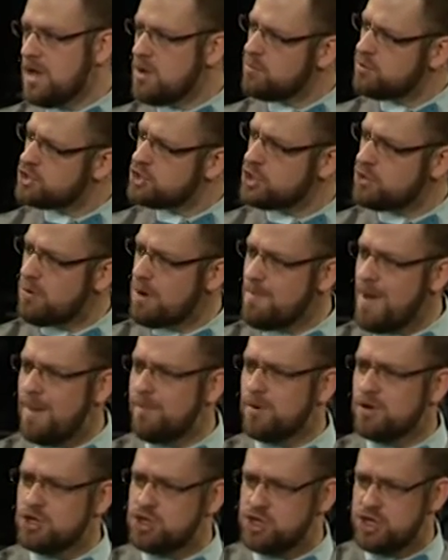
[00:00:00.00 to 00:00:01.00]
Well, do you
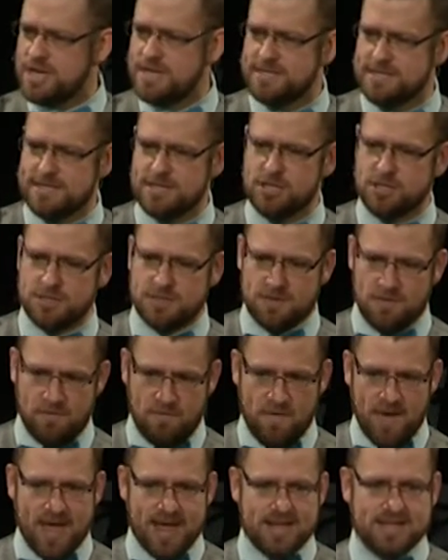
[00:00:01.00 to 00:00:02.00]
remember Jesus'
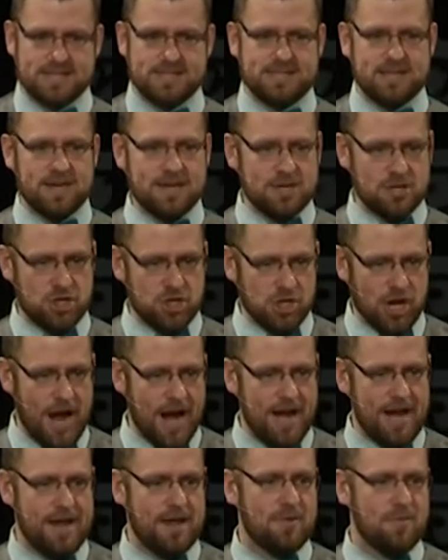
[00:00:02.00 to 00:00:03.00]
face
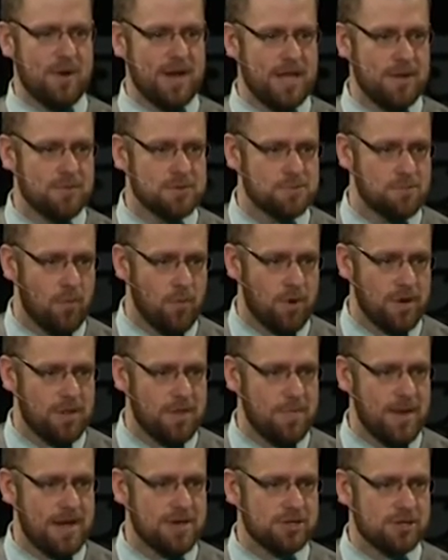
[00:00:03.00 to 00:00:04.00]
shining when he was born in
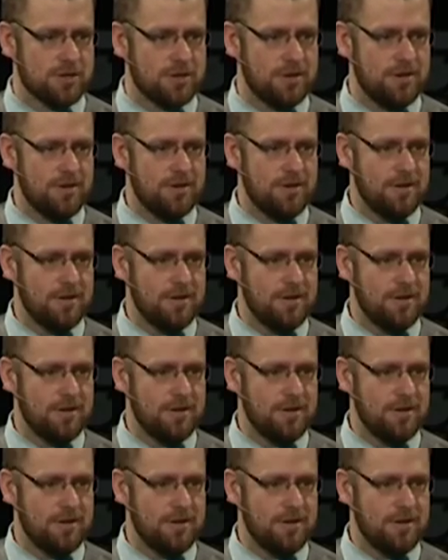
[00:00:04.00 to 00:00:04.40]
the manger?